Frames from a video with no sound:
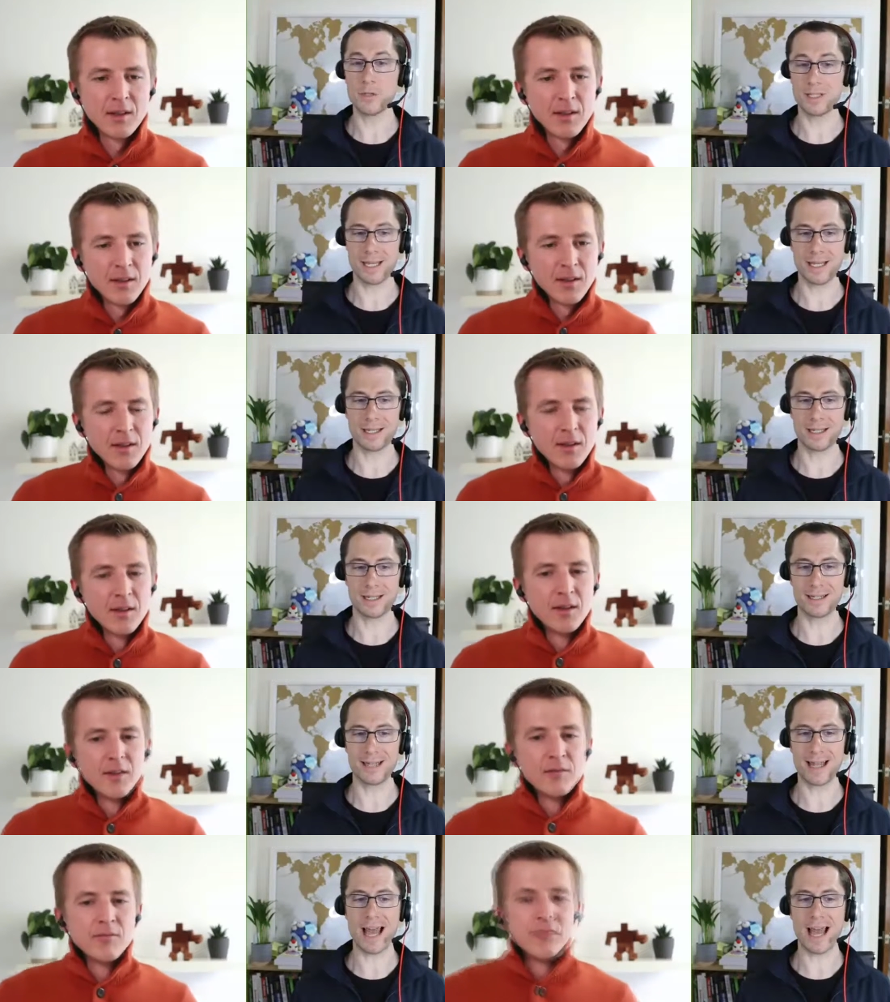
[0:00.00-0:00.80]
Speaker 1: it, and
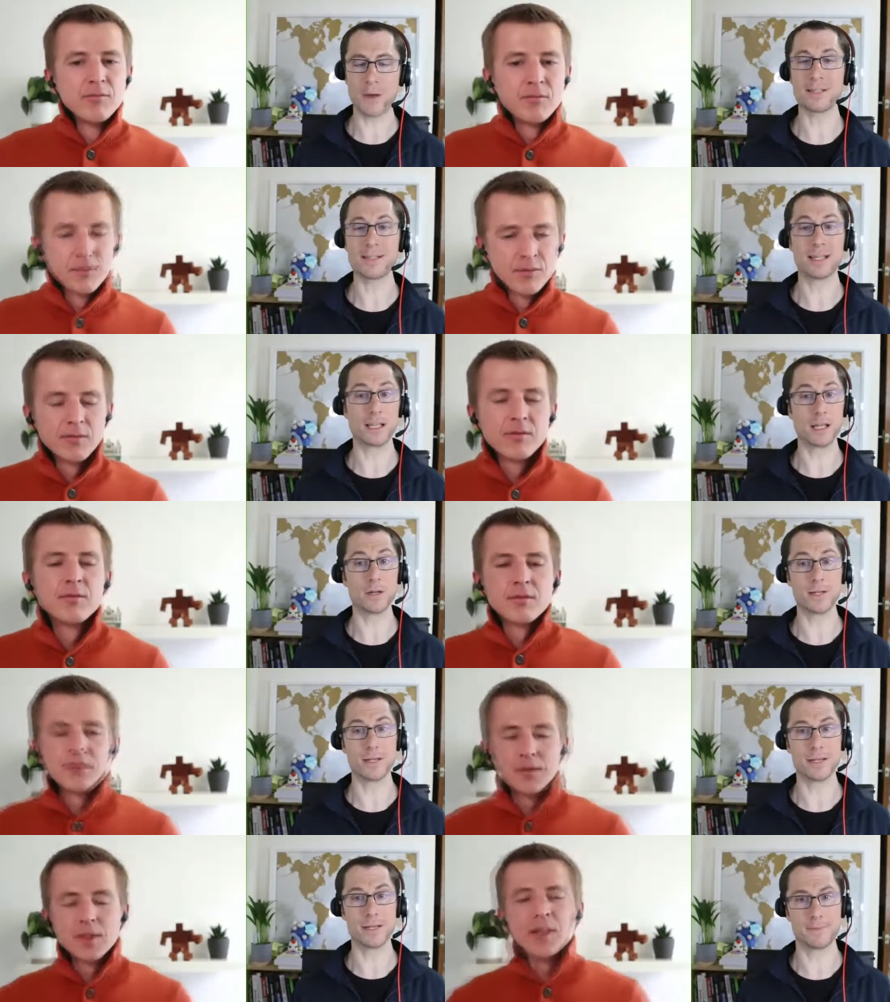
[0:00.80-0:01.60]
how is it
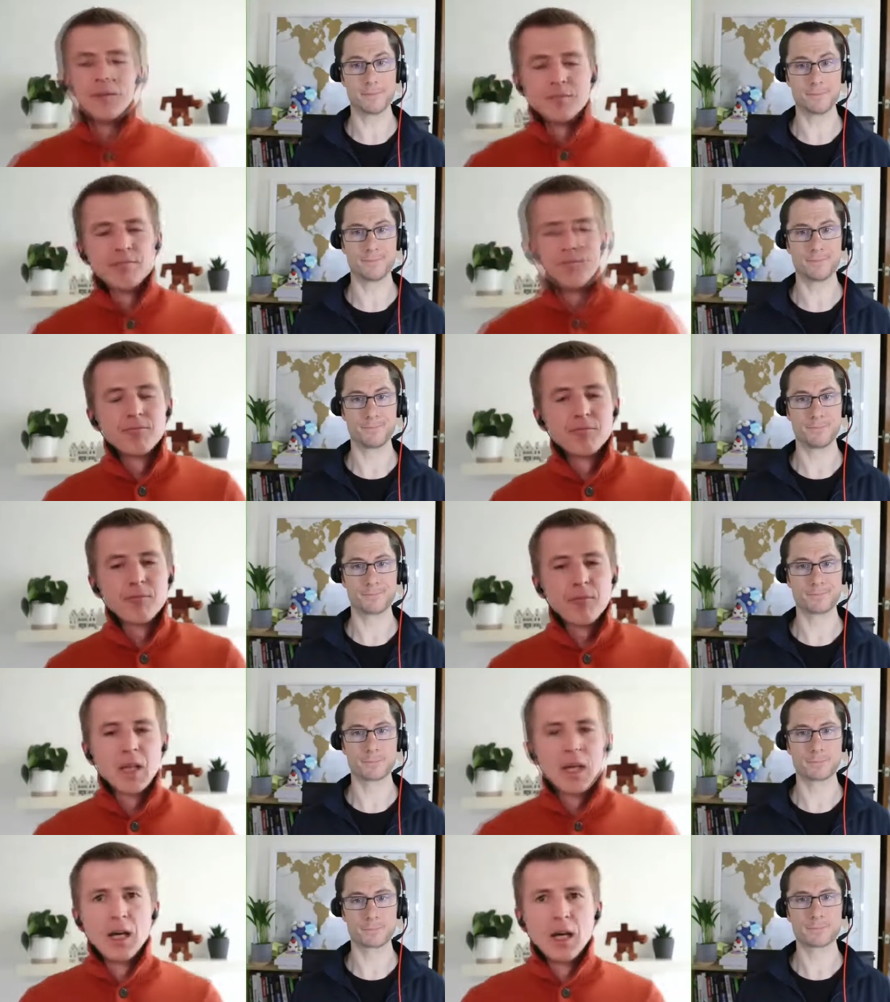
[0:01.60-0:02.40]
loaded? Yeah.
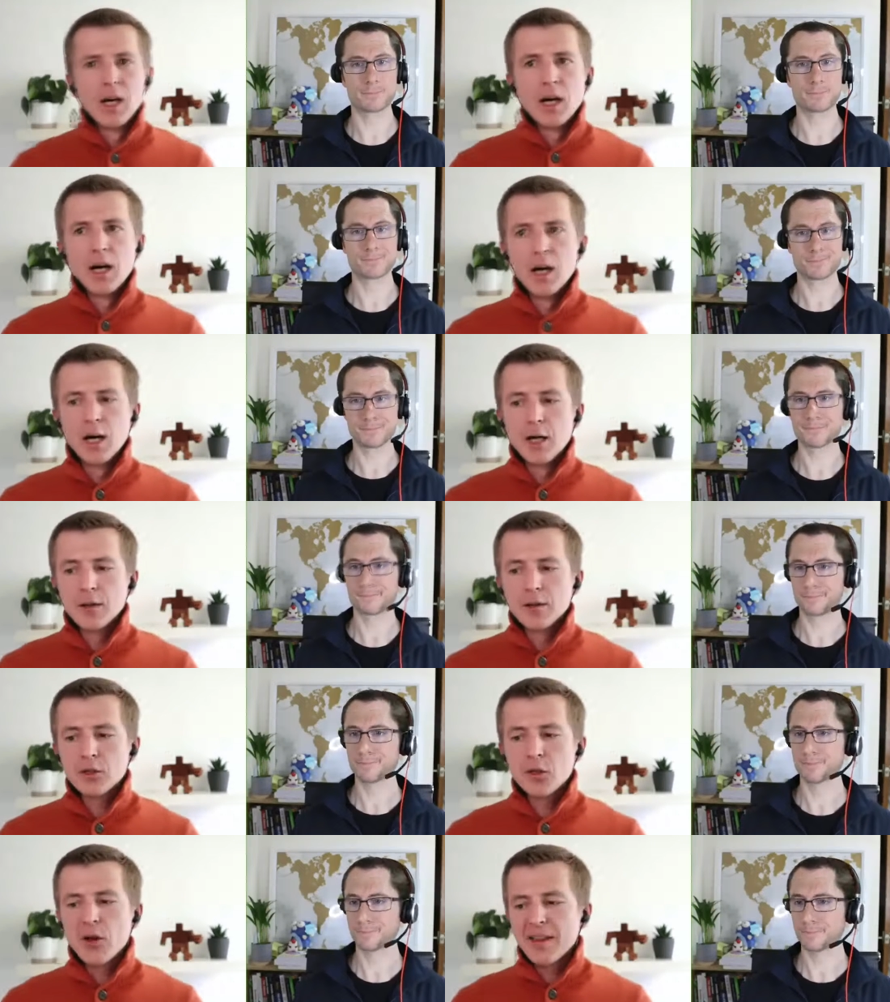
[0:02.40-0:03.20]

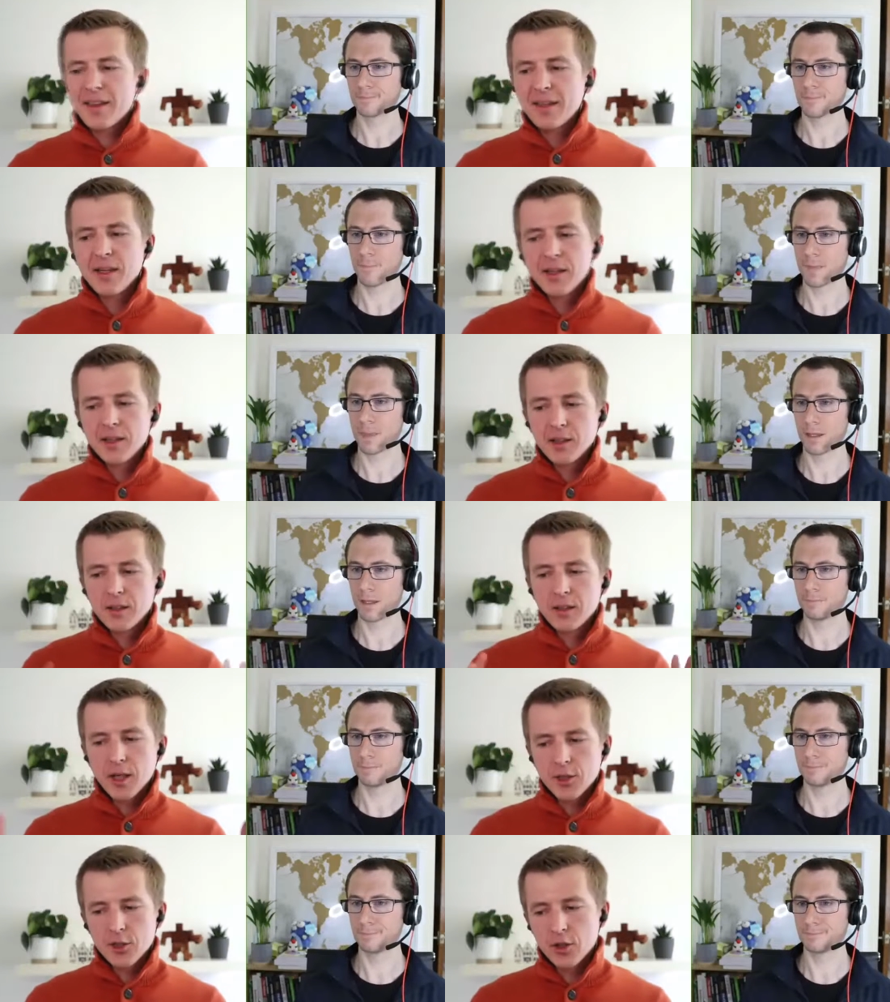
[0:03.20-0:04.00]
Uh, so I think in the
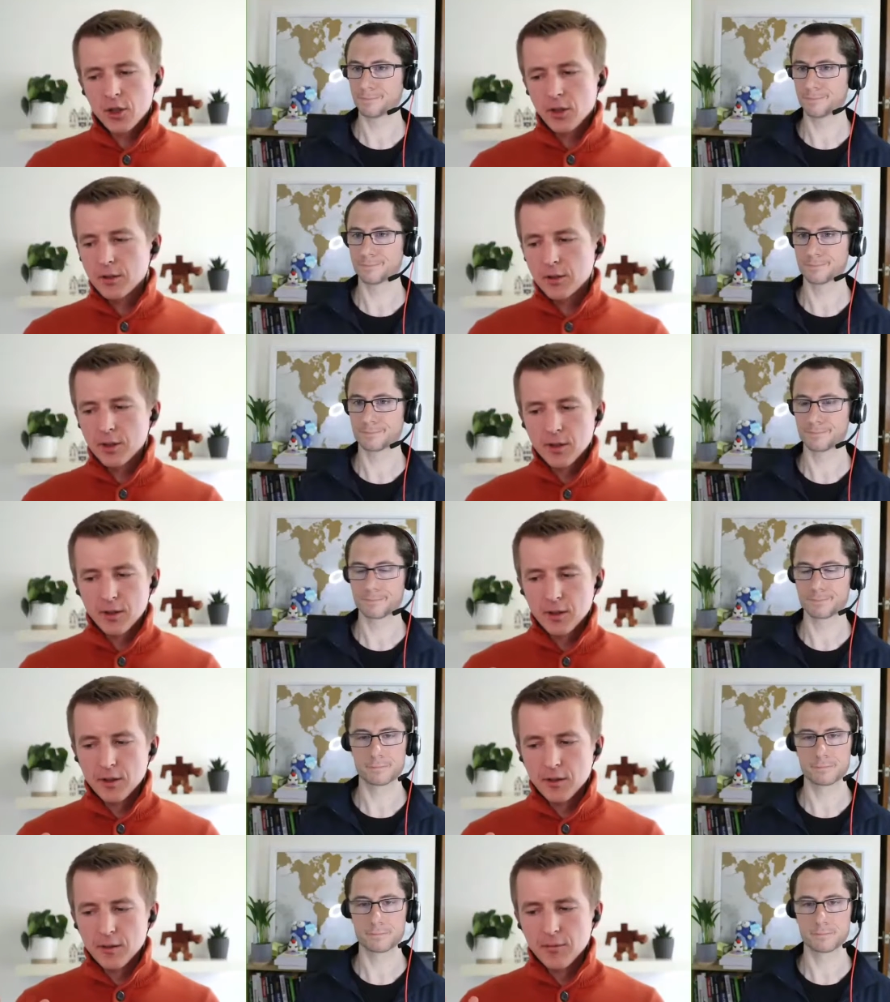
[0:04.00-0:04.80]
nutshell,
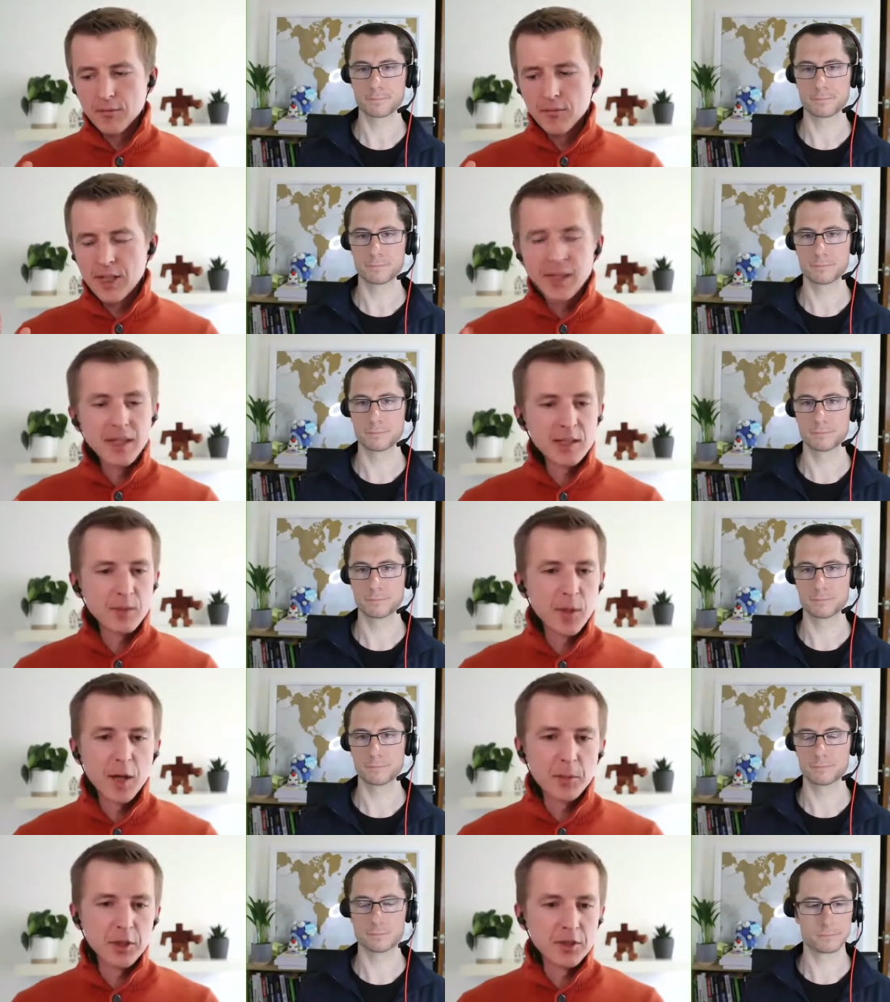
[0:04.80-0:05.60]
the DNS
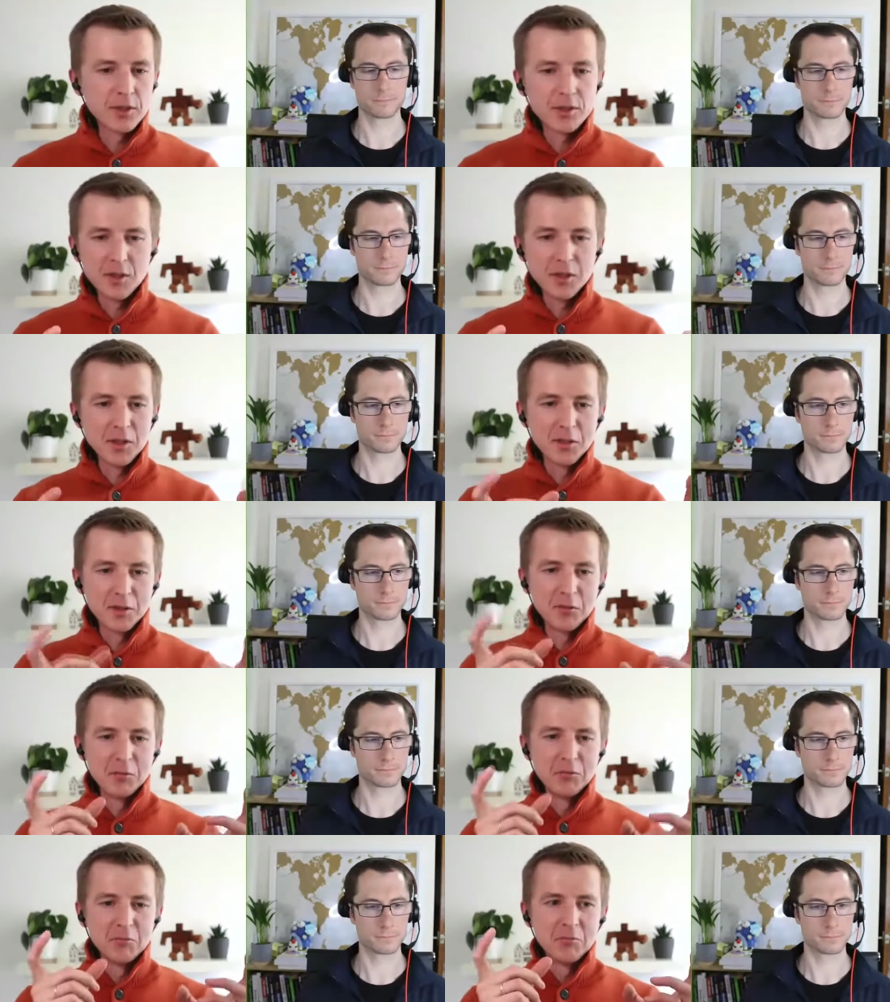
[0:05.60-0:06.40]
map is uh,